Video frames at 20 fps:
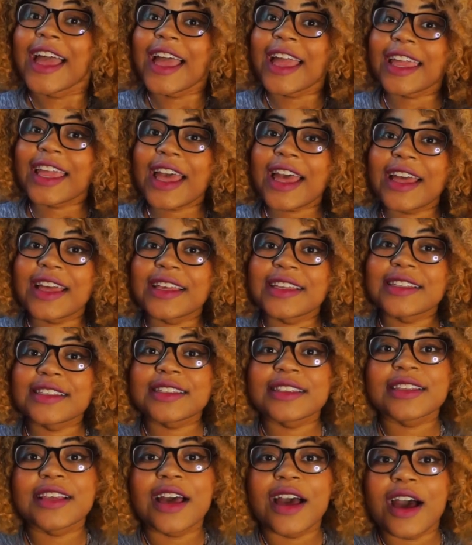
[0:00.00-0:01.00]

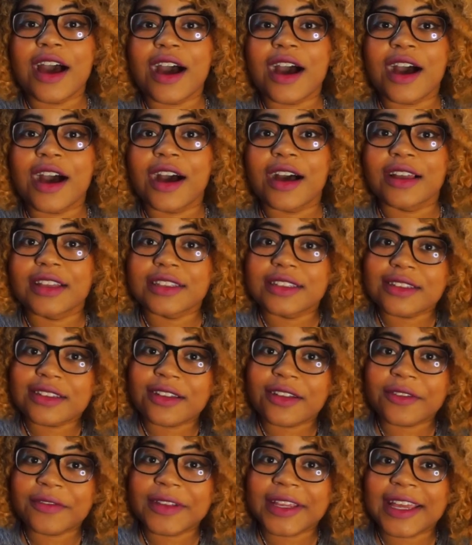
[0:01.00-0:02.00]
guys, it's your
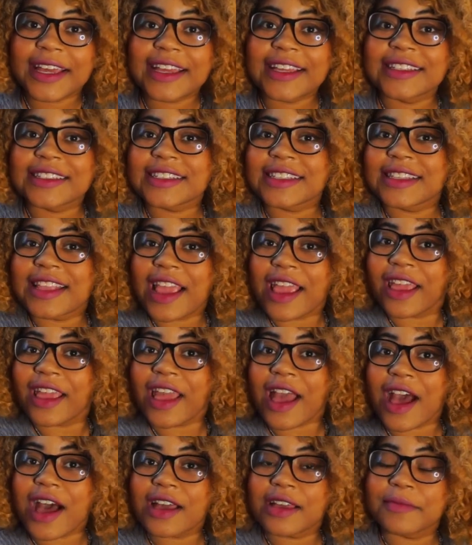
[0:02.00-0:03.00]
girl Ria, and today
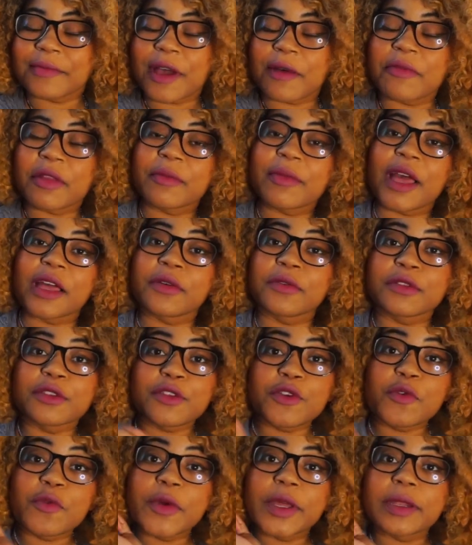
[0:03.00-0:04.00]
I'm coming back with
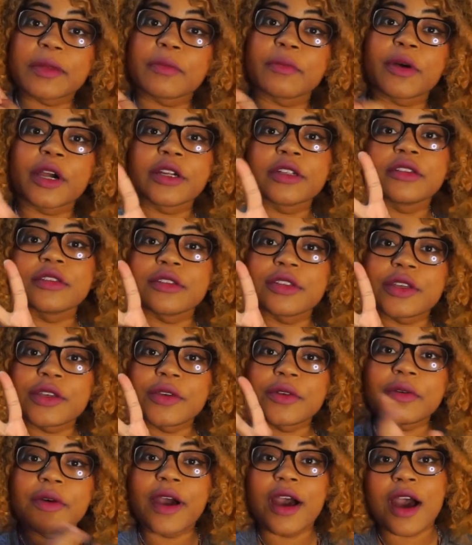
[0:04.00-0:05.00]
you with part 2
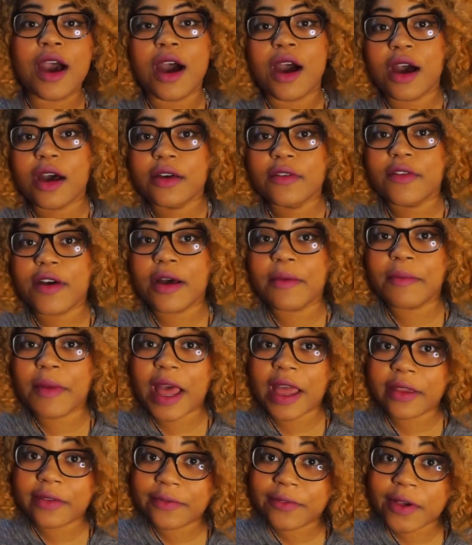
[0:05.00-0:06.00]
of
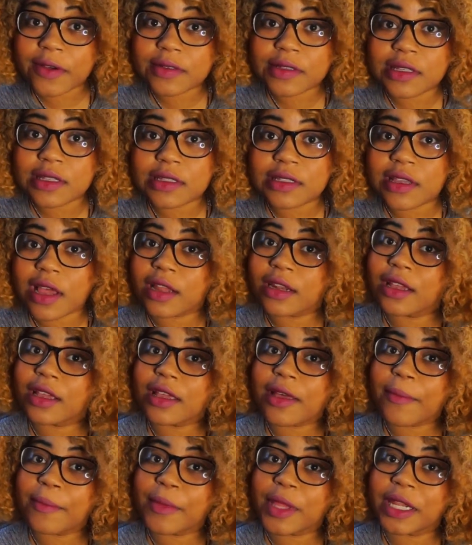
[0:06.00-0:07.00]
my Frozen
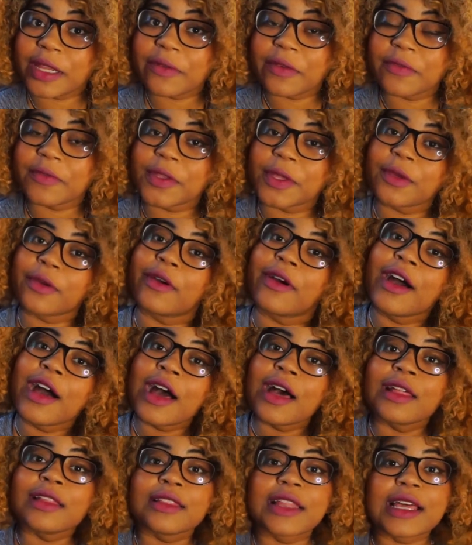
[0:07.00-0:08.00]
Sonic mini review.
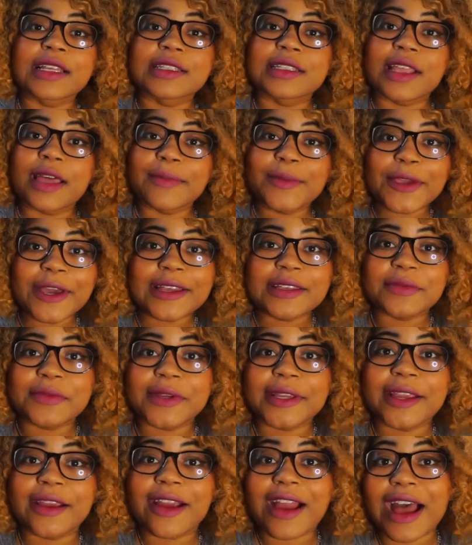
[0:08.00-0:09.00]
Last time you guys were
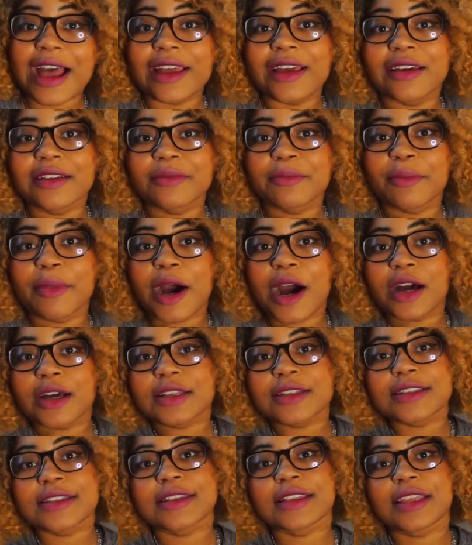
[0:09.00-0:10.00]
here, I
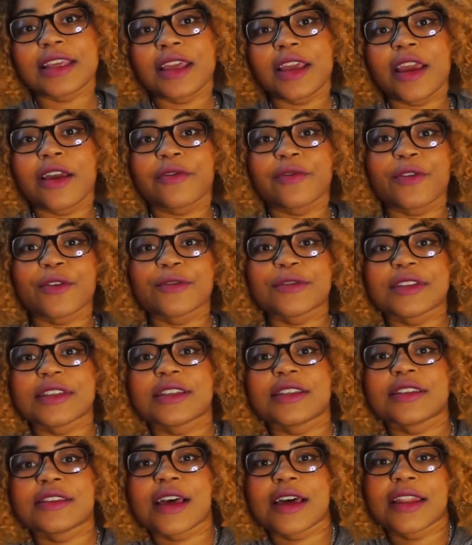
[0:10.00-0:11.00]
unboxed the
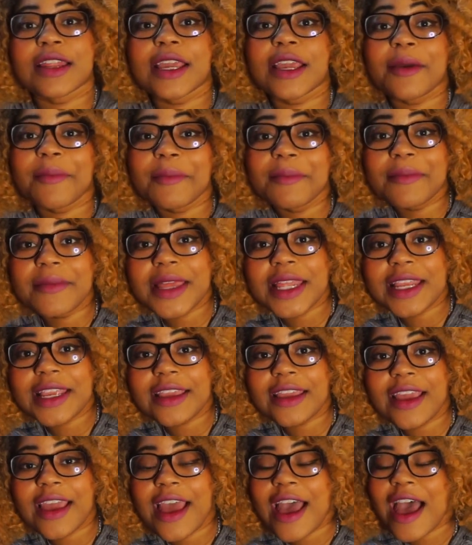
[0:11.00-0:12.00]
Frozen Sonic mini,